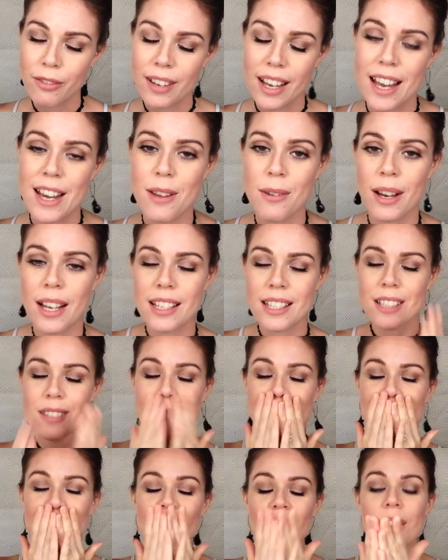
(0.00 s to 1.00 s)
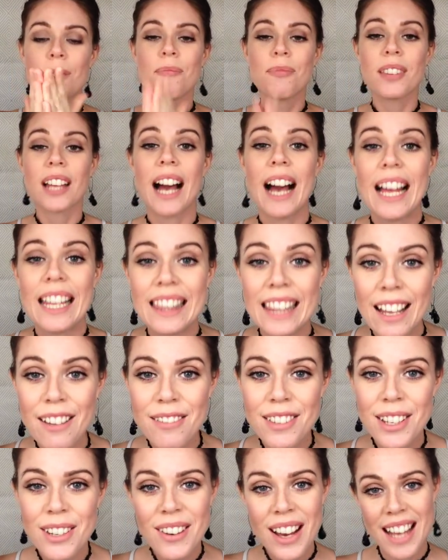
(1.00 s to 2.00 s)
Anyways, I
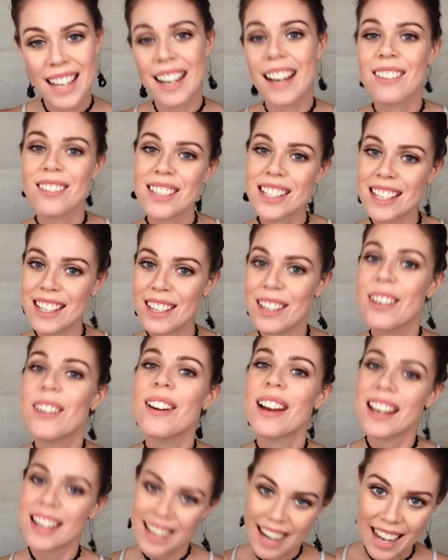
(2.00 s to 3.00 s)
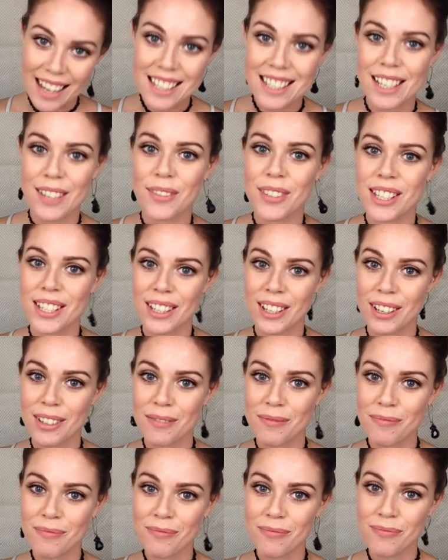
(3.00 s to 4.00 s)
love you and I will see you next
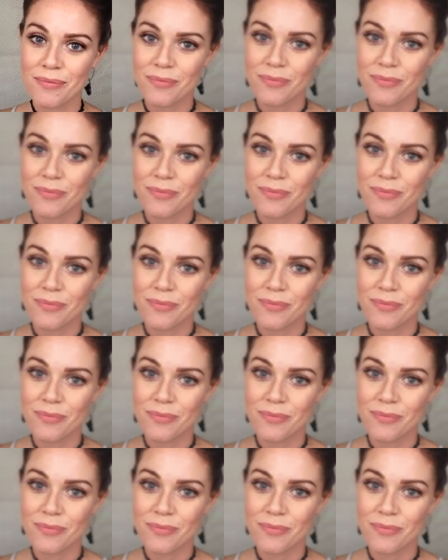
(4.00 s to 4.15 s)
episode.